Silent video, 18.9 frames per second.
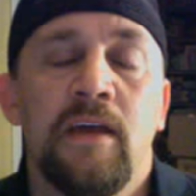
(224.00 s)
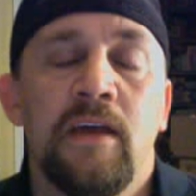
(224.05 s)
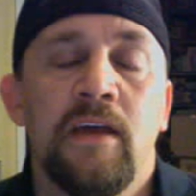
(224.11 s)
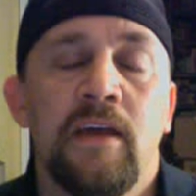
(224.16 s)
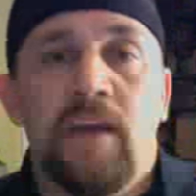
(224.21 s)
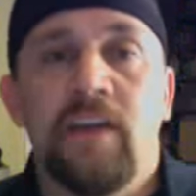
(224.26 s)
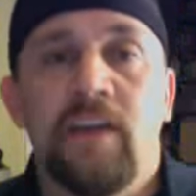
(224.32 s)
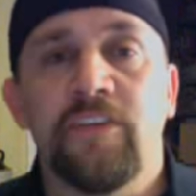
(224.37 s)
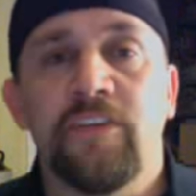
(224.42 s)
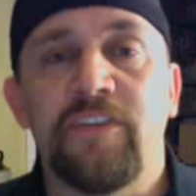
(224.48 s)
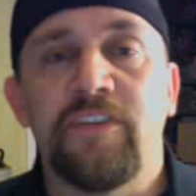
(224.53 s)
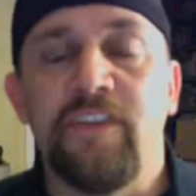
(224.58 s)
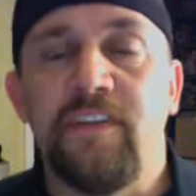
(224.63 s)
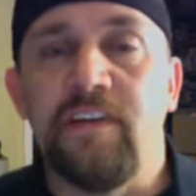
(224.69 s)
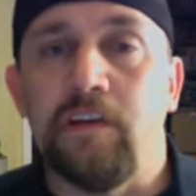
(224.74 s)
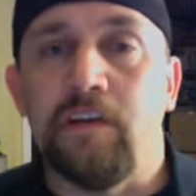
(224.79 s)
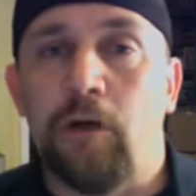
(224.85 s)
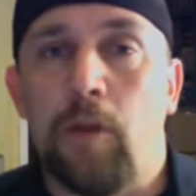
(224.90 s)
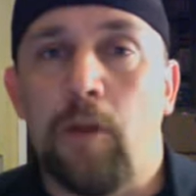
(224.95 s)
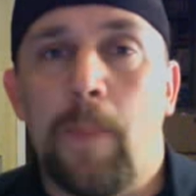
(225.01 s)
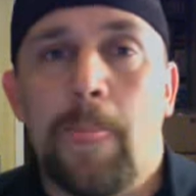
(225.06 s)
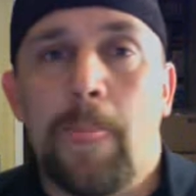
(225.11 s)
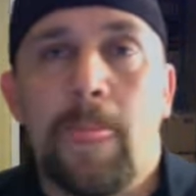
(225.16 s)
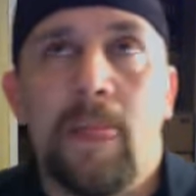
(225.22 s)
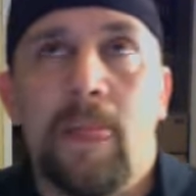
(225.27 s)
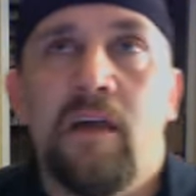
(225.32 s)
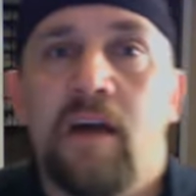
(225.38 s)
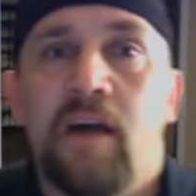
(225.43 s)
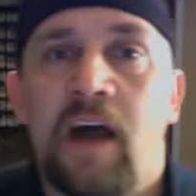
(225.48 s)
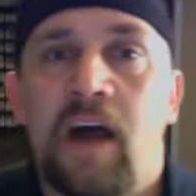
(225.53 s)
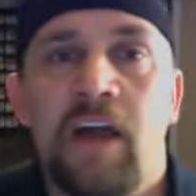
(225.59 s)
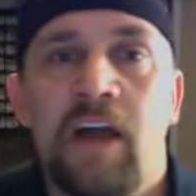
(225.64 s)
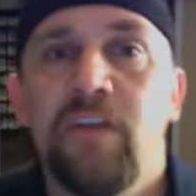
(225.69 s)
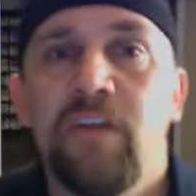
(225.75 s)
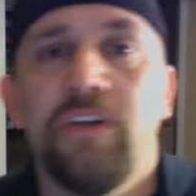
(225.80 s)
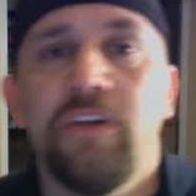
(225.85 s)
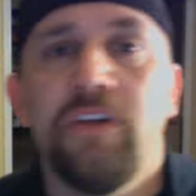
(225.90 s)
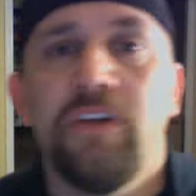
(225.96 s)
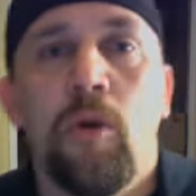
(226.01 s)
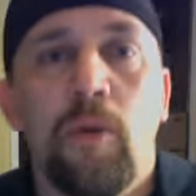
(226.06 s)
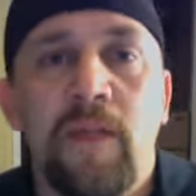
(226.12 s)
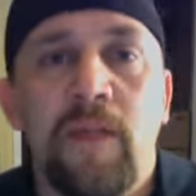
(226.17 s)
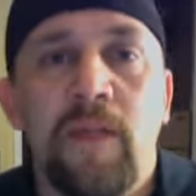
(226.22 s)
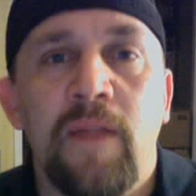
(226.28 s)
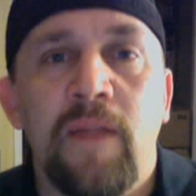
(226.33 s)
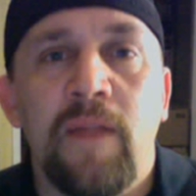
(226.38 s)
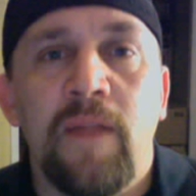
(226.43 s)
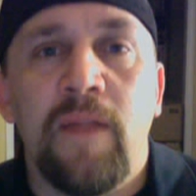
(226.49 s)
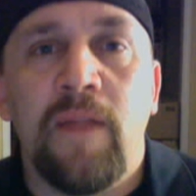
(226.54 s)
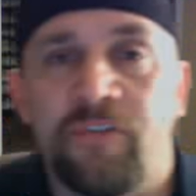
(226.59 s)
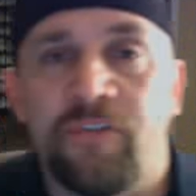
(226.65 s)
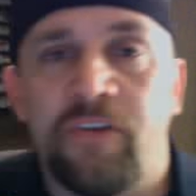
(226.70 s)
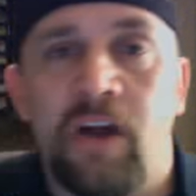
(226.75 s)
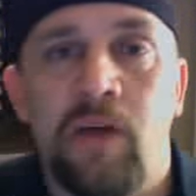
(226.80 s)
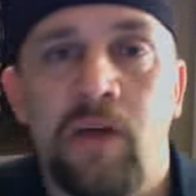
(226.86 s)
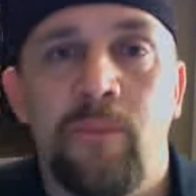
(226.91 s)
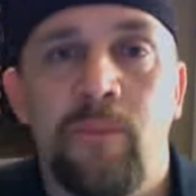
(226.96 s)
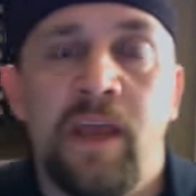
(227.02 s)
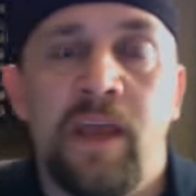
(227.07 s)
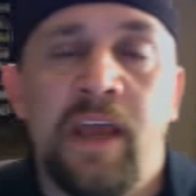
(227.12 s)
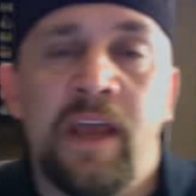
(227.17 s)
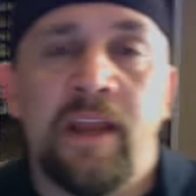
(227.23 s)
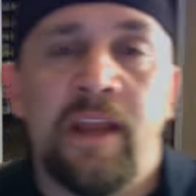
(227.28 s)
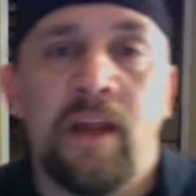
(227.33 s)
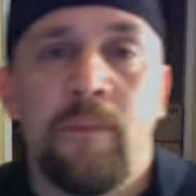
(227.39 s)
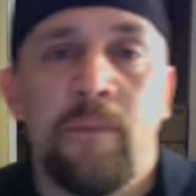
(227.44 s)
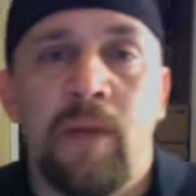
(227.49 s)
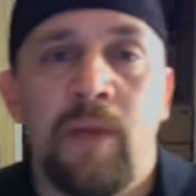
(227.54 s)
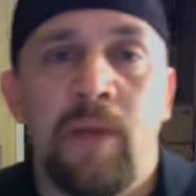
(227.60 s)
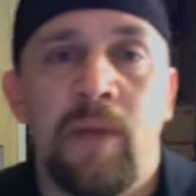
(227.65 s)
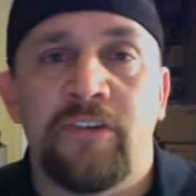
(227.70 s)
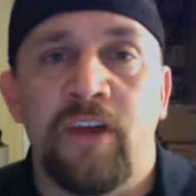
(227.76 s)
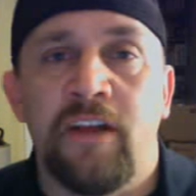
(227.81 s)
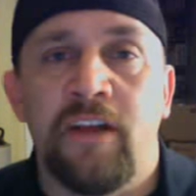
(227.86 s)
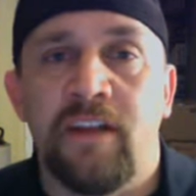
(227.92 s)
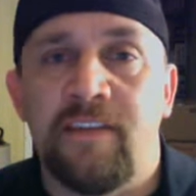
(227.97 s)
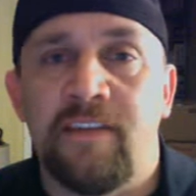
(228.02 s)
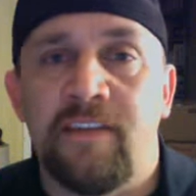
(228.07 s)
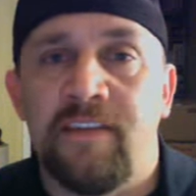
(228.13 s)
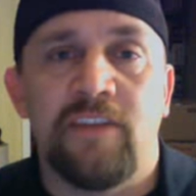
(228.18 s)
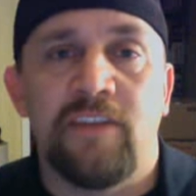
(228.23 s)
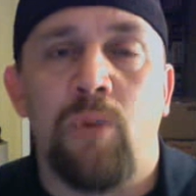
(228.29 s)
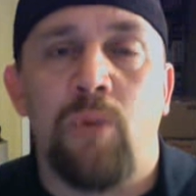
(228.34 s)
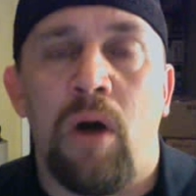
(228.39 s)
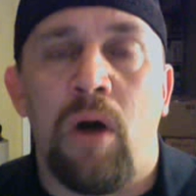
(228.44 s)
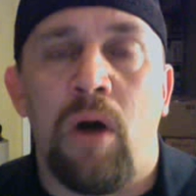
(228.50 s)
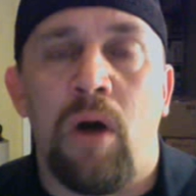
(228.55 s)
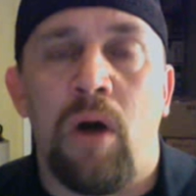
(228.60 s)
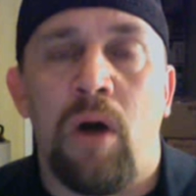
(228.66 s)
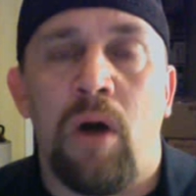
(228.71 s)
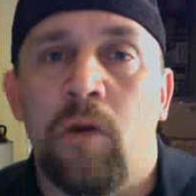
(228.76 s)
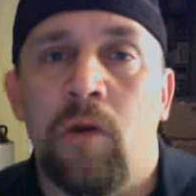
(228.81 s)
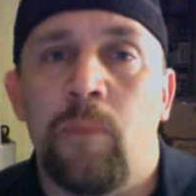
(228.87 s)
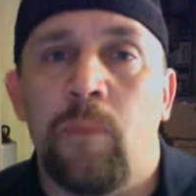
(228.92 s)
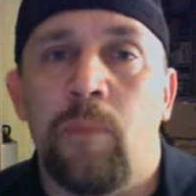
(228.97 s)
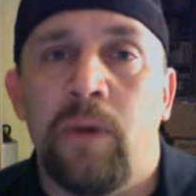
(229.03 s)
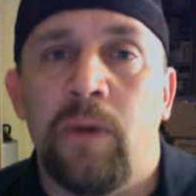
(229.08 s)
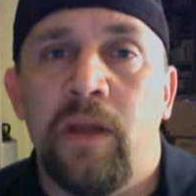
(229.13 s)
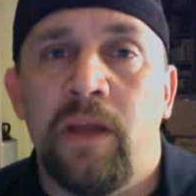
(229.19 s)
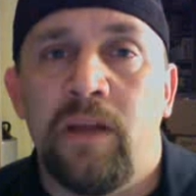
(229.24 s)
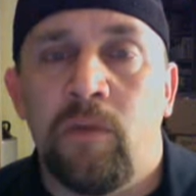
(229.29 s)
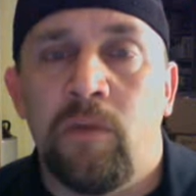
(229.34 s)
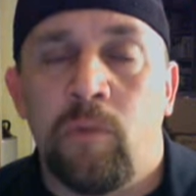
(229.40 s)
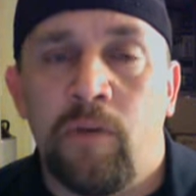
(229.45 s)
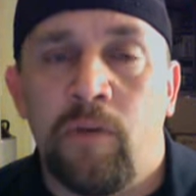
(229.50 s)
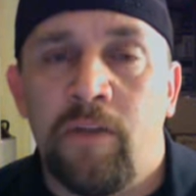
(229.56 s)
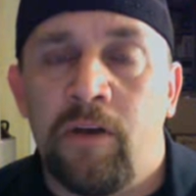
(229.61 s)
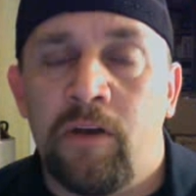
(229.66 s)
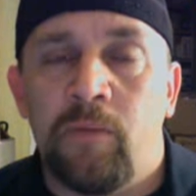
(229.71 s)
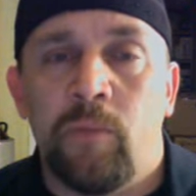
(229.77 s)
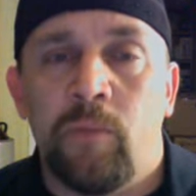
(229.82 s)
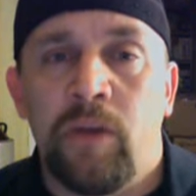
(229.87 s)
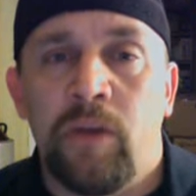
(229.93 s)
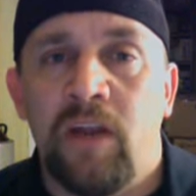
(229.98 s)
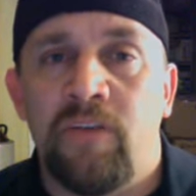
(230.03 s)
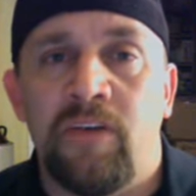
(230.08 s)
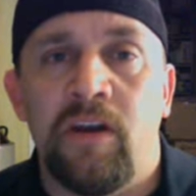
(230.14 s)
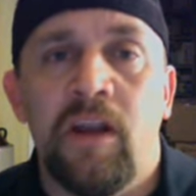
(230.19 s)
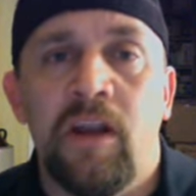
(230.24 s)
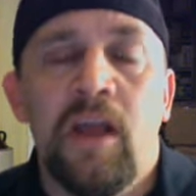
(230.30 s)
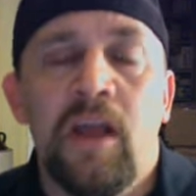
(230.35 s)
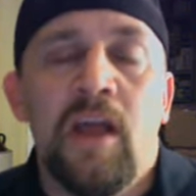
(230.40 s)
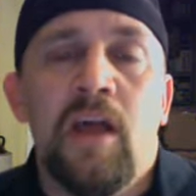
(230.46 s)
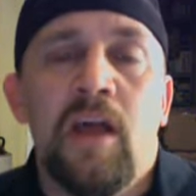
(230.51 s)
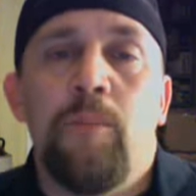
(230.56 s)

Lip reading: Here's the deal. I don't even know where that comes from, and I'm not trying to diss Walmart corporate or their whatever,